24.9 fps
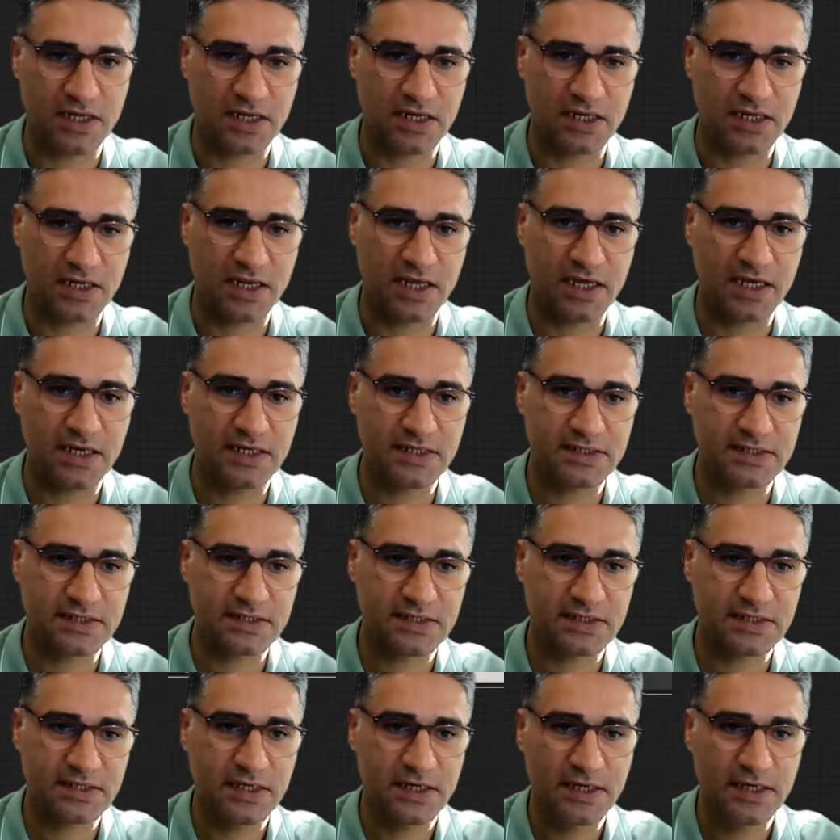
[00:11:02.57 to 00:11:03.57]
like
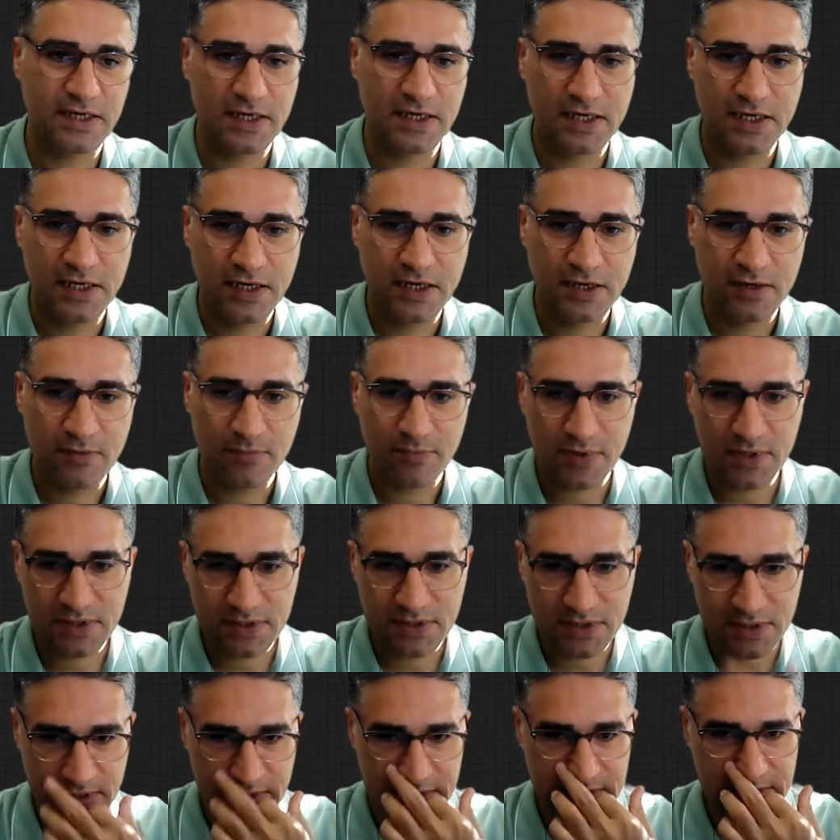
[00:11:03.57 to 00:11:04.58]
glass,
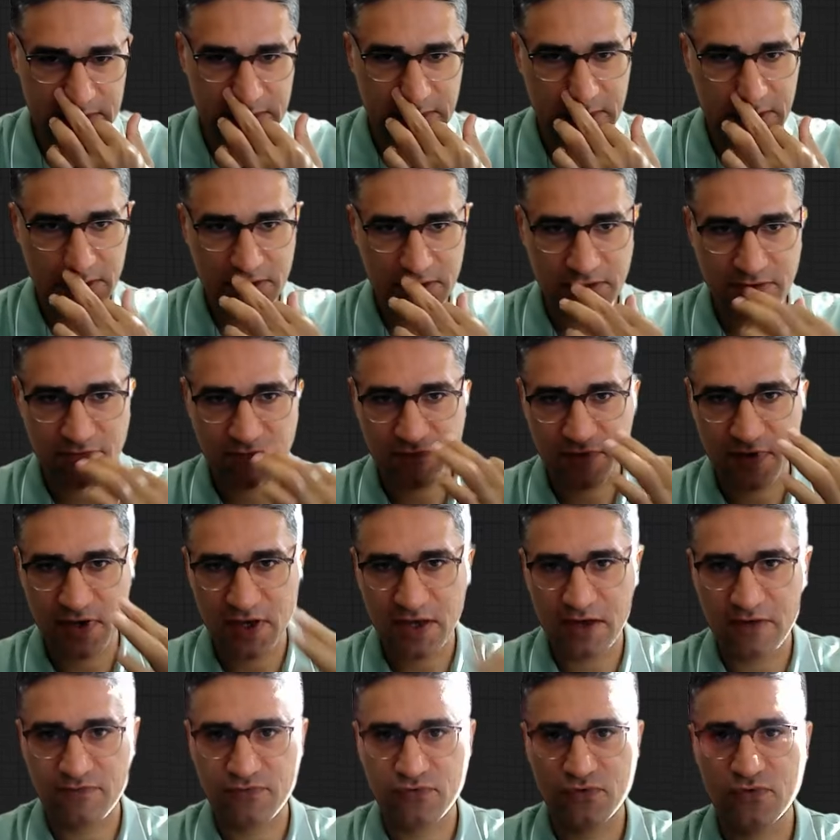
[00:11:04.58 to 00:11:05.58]
but still we
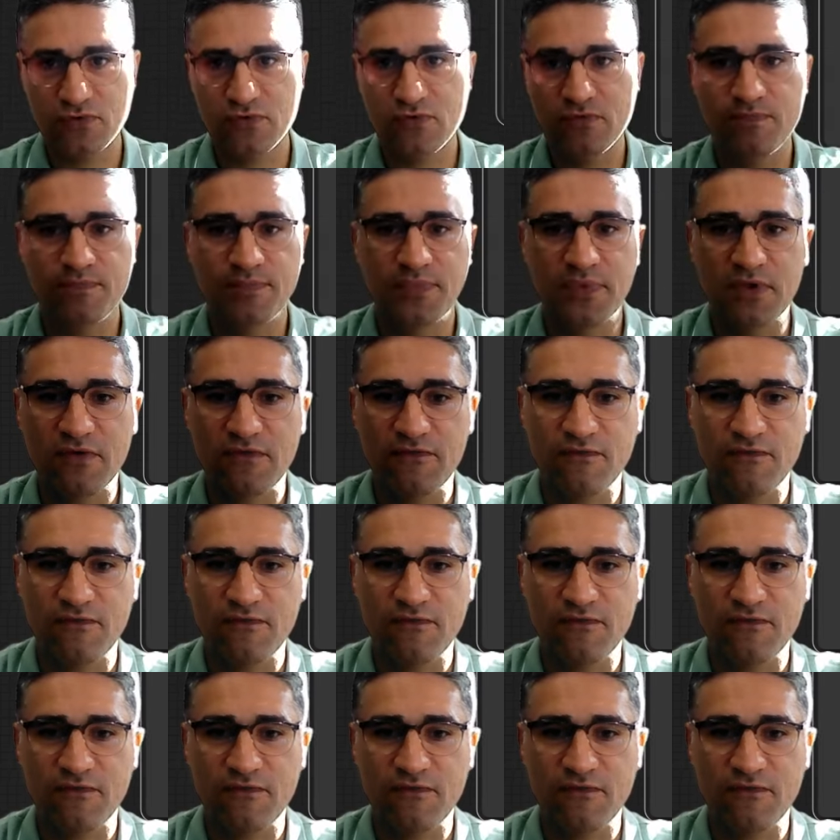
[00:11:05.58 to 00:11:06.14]
have to